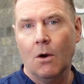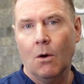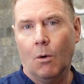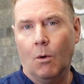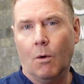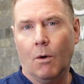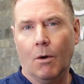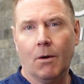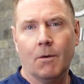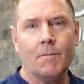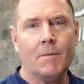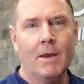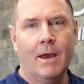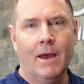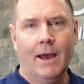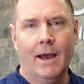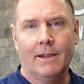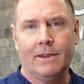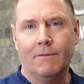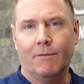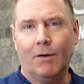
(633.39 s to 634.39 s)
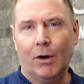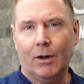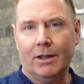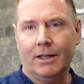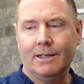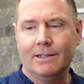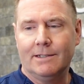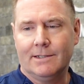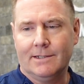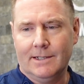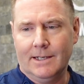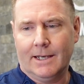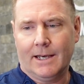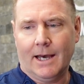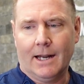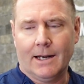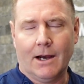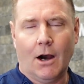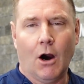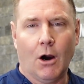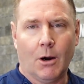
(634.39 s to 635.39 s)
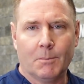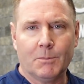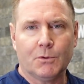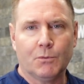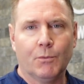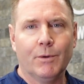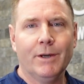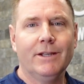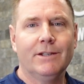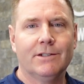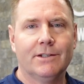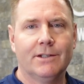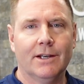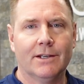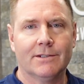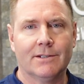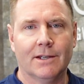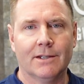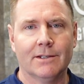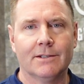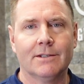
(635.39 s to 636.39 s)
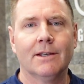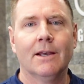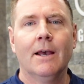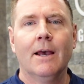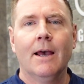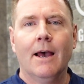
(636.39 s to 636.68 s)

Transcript: or at the very least, see kind of arm's reach distance,